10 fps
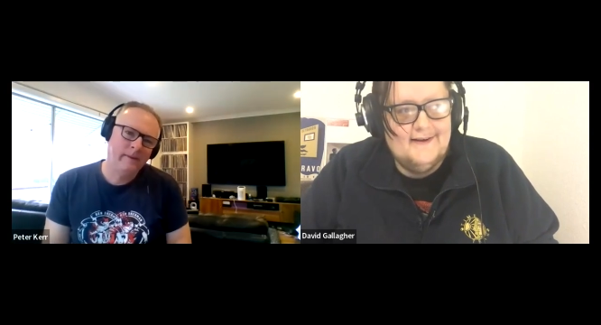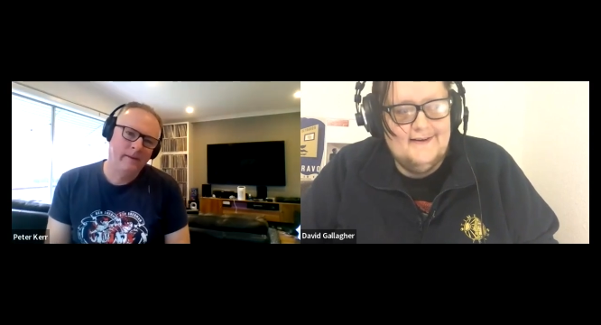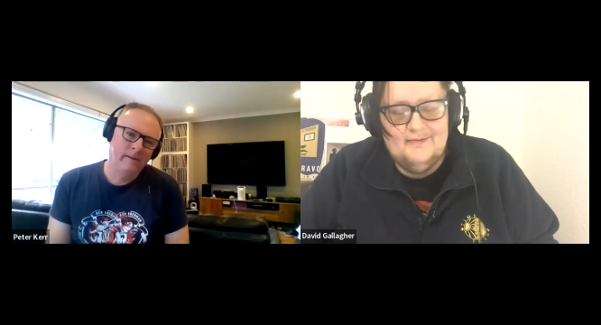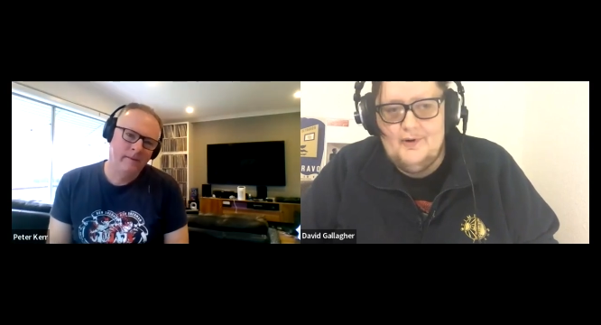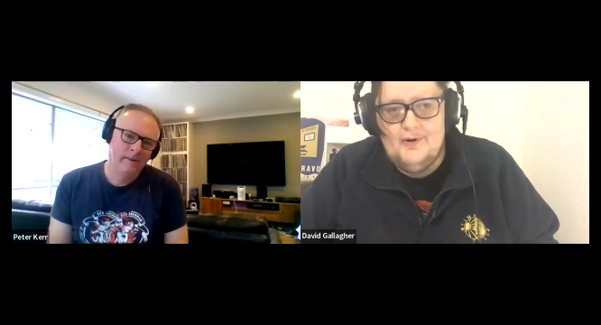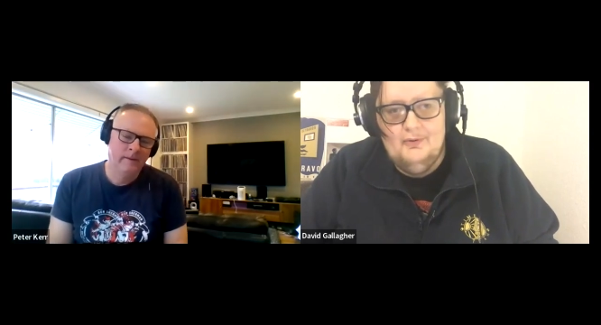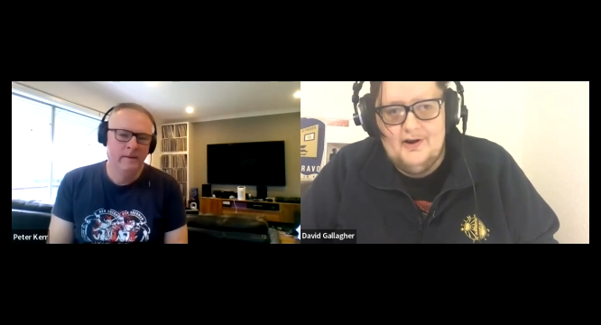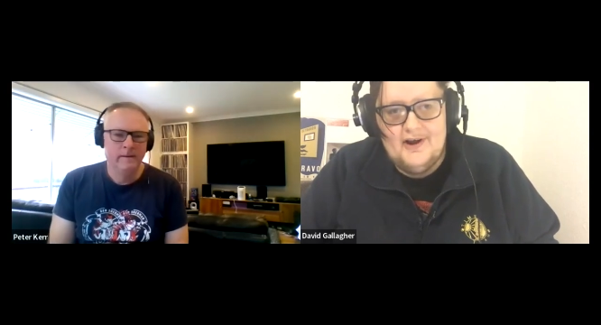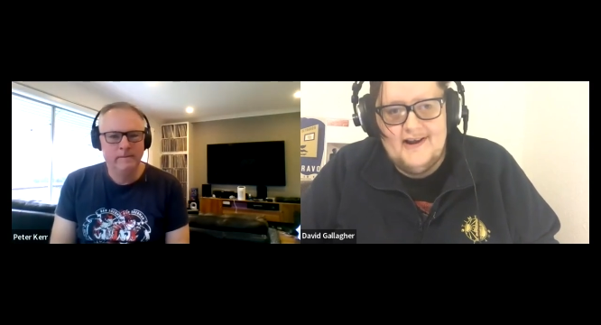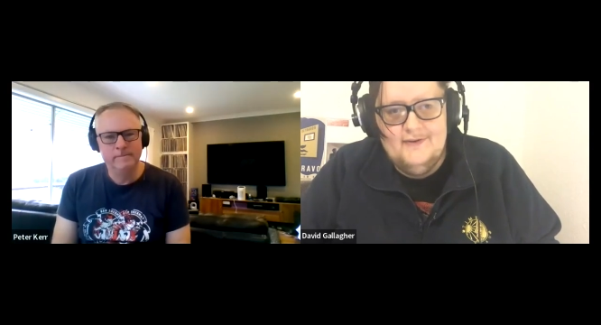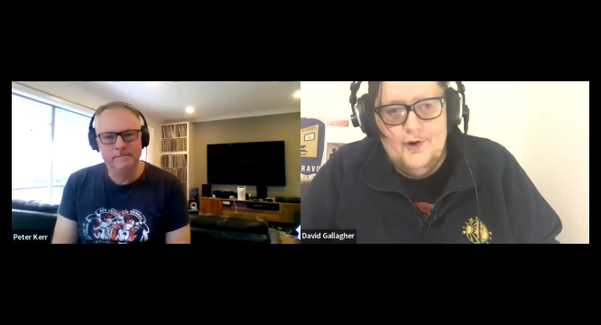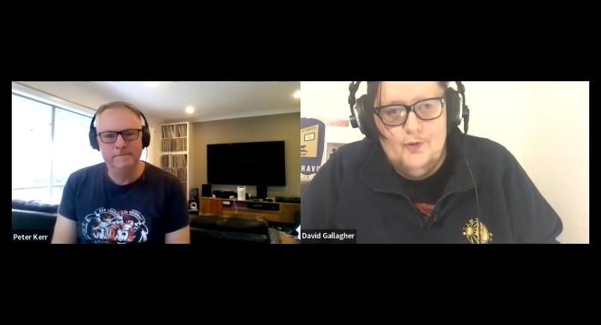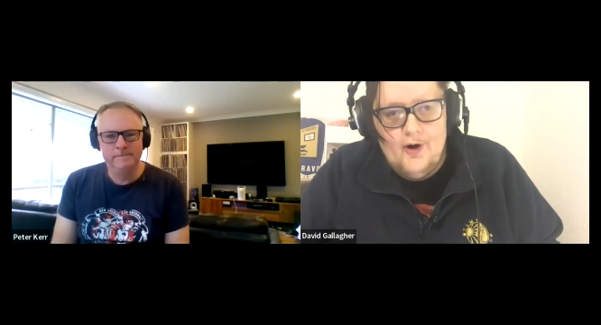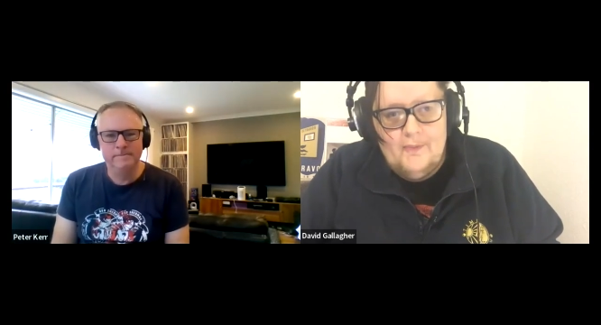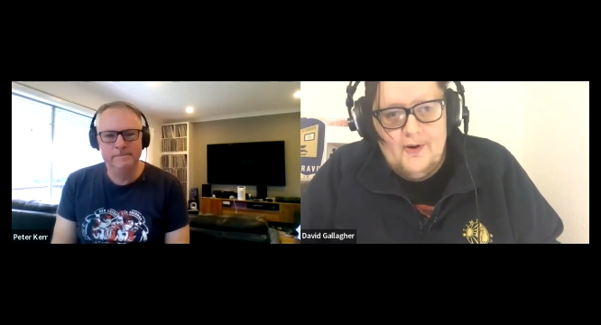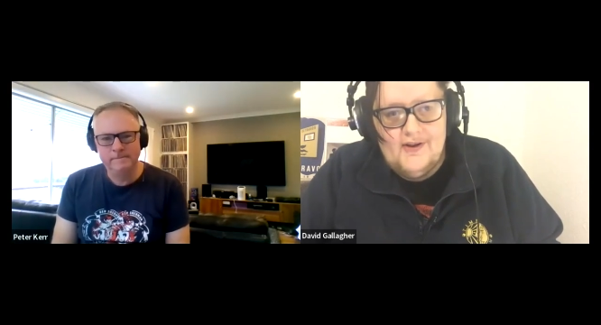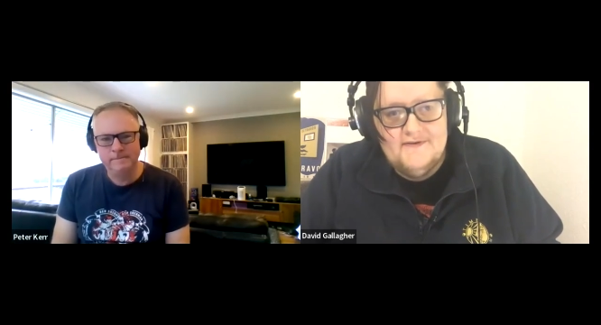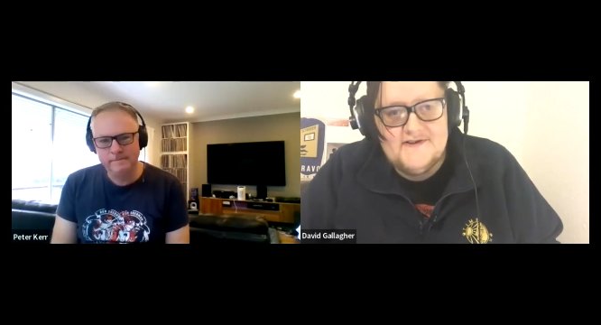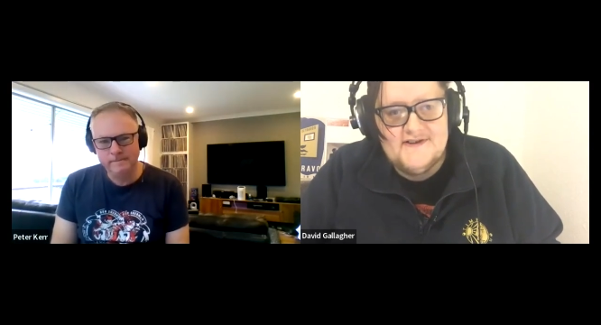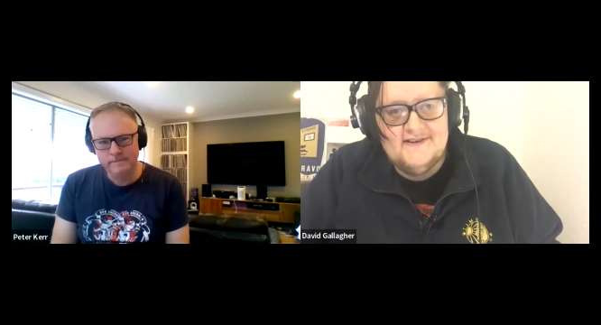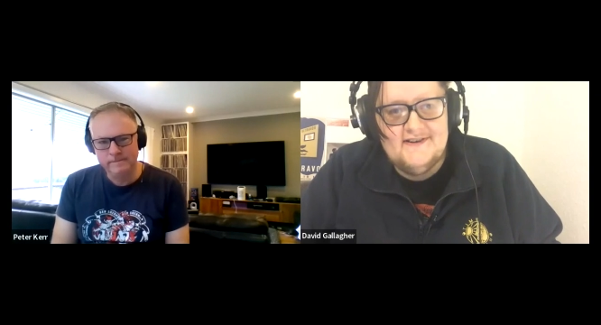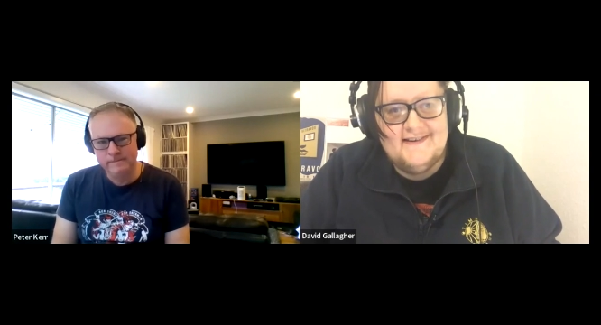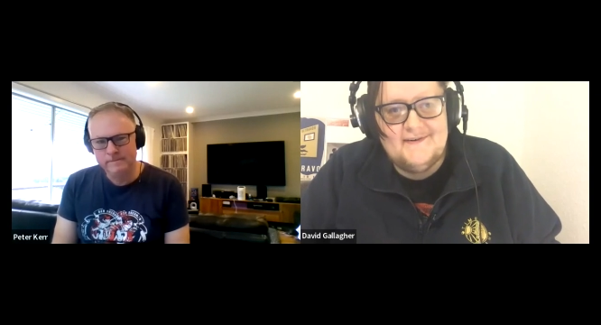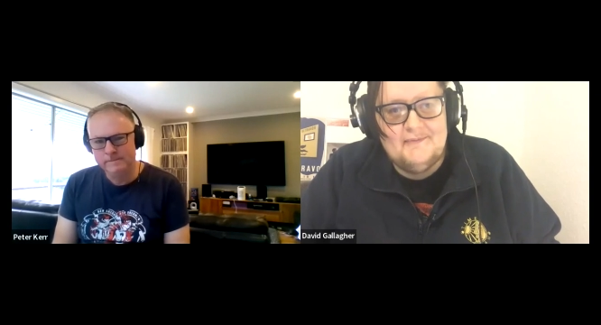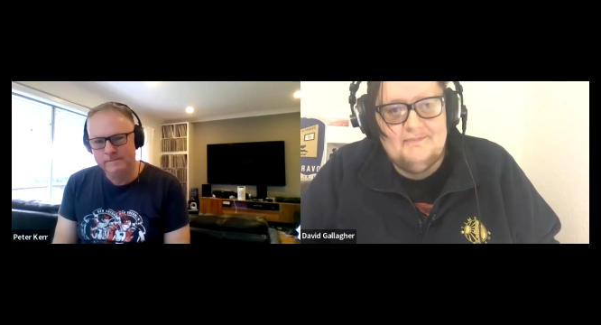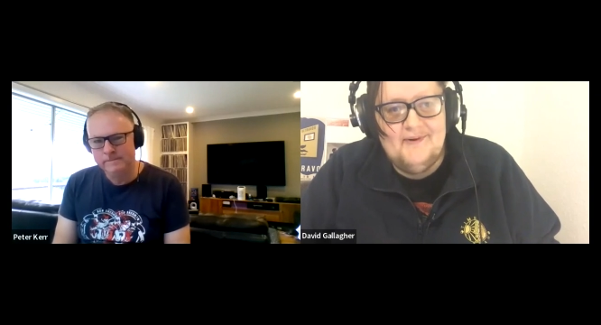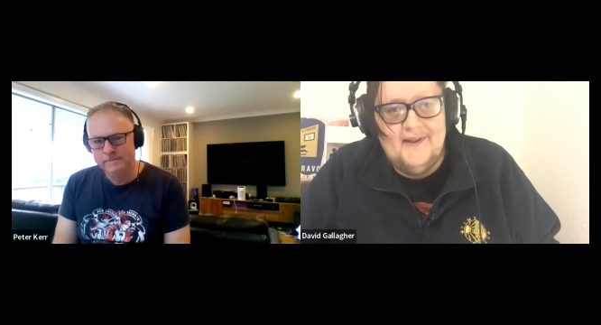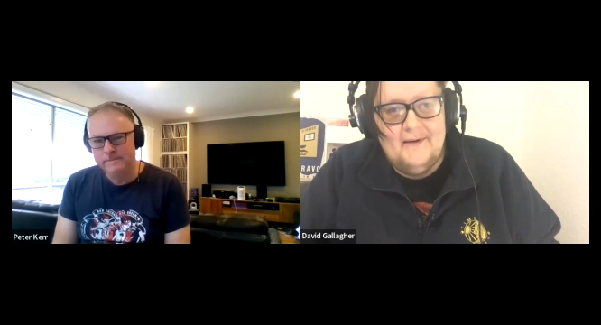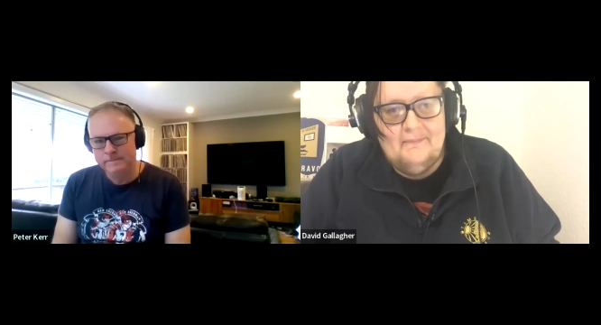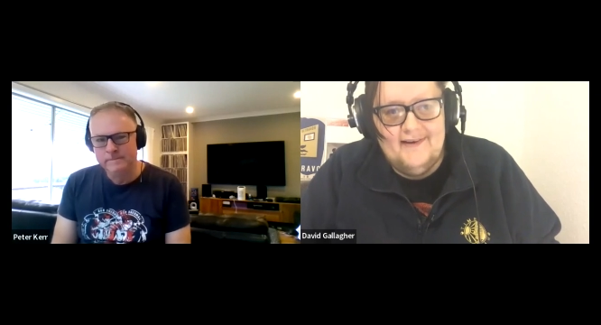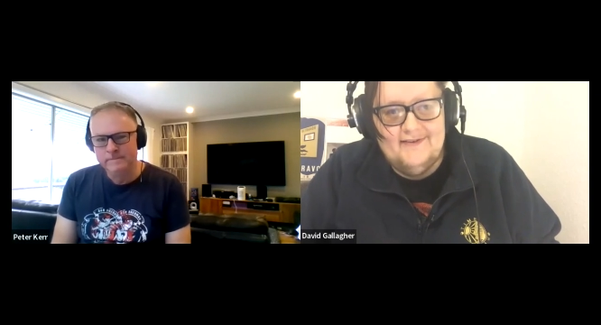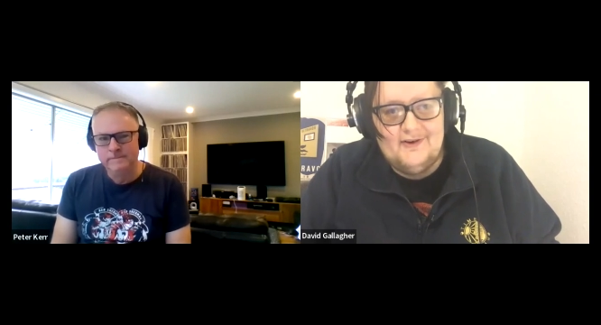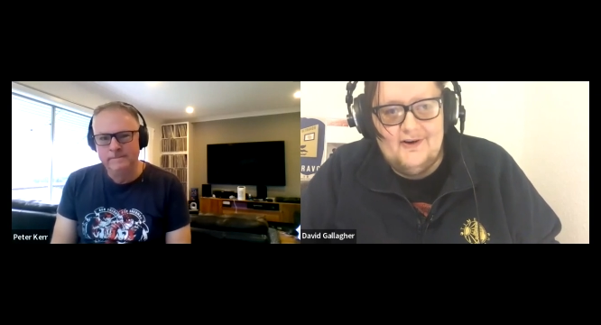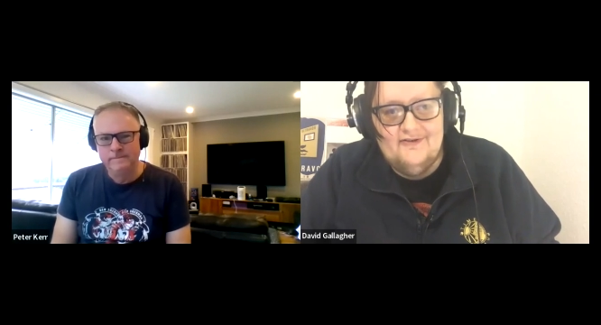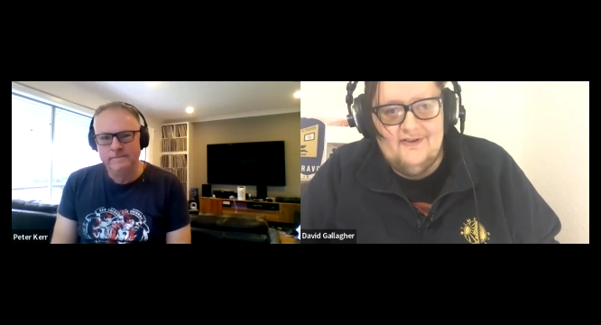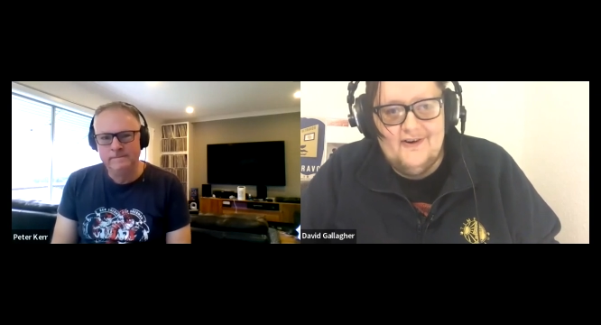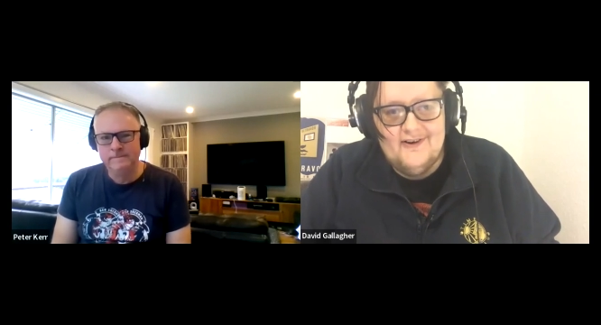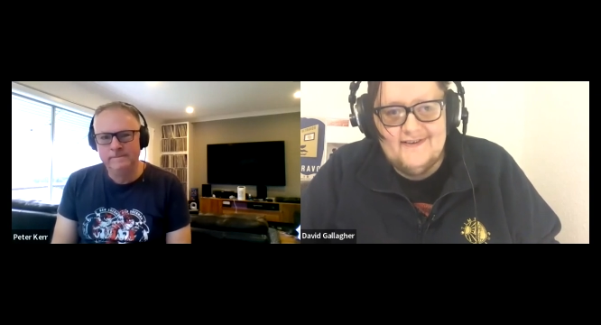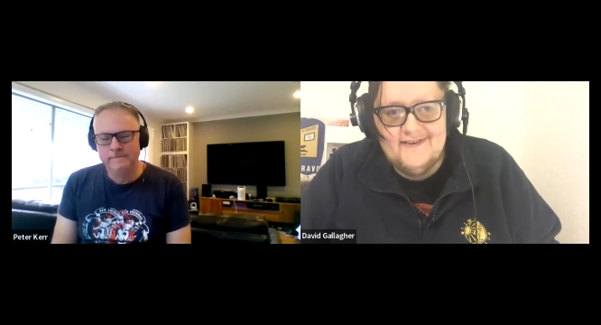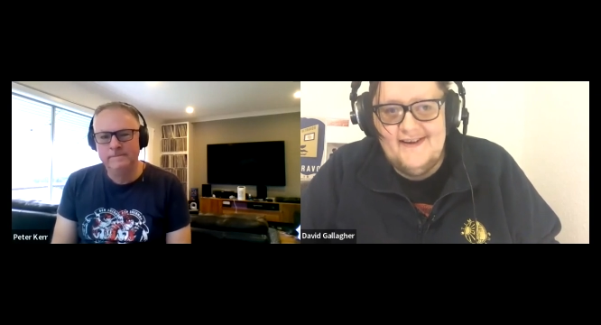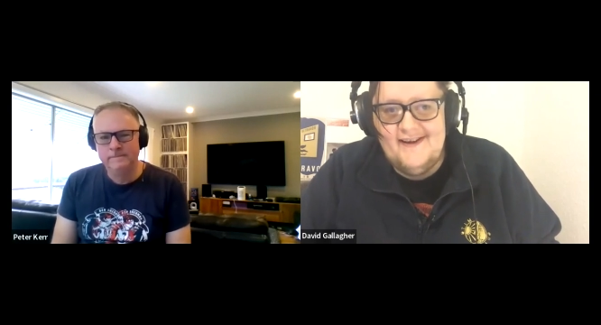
Speaker 1: You think we're going to get doo wop all of a sudden because I wouldn't put that past John Foxx.